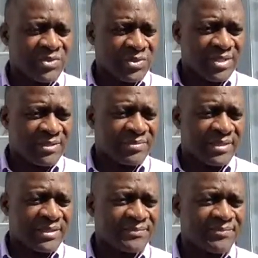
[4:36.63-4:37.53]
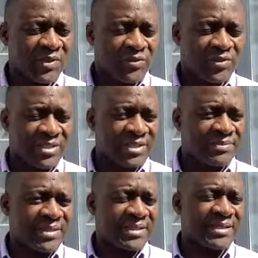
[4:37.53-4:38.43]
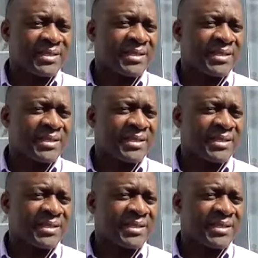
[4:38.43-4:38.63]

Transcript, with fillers: to TB or for TB,